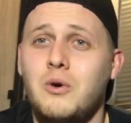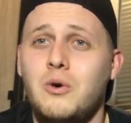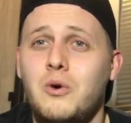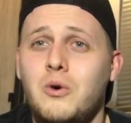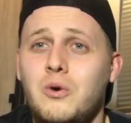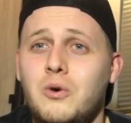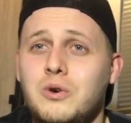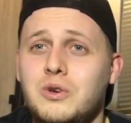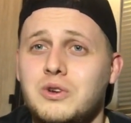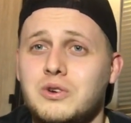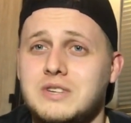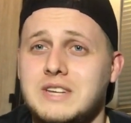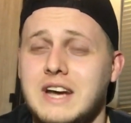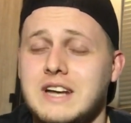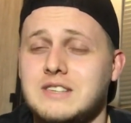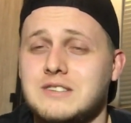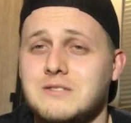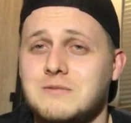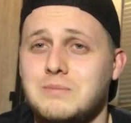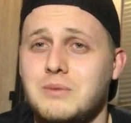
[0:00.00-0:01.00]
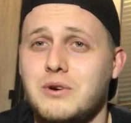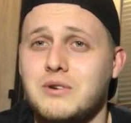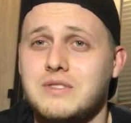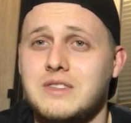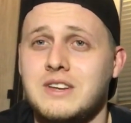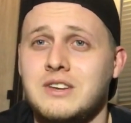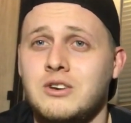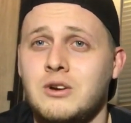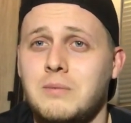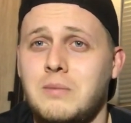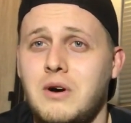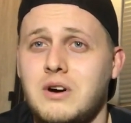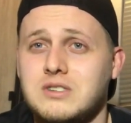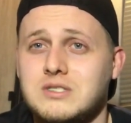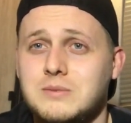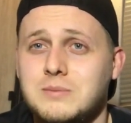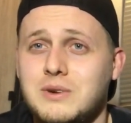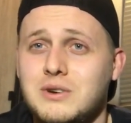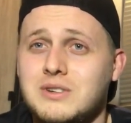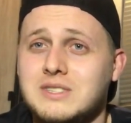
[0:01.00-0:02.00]
or your date of birth in your
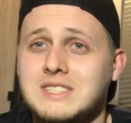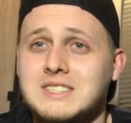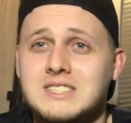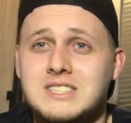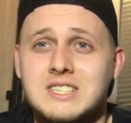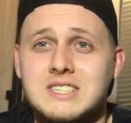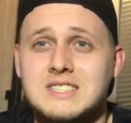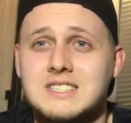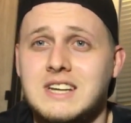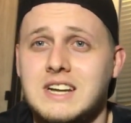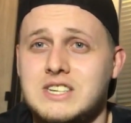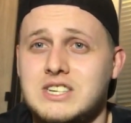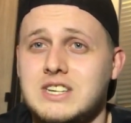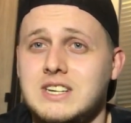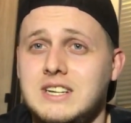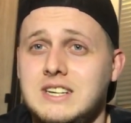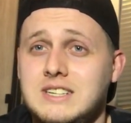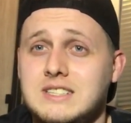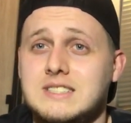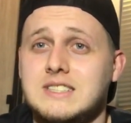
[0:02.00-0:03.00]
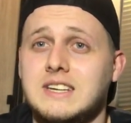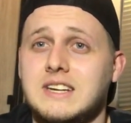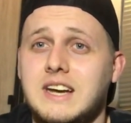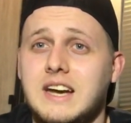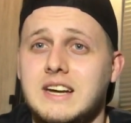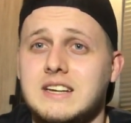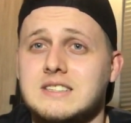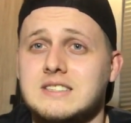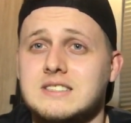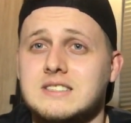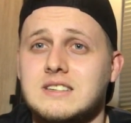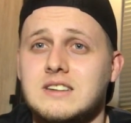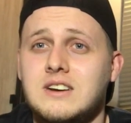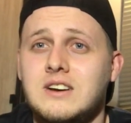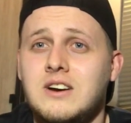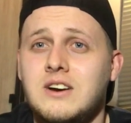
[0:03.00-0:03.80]
password because it's just such an easy guess.